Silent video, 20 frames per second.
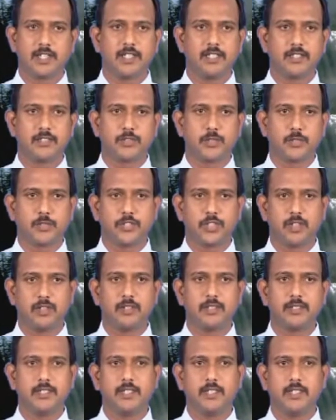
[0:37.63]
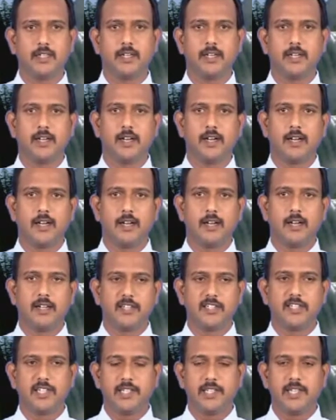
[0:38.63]
in Sociology,
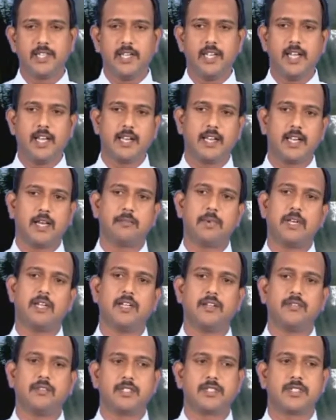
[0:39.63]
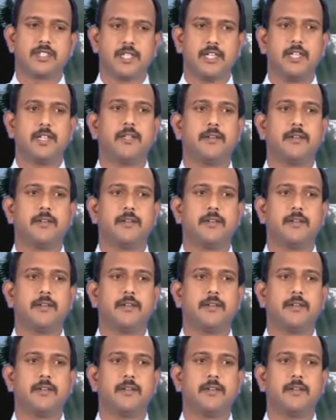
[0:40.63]
DDE, Annamalai University.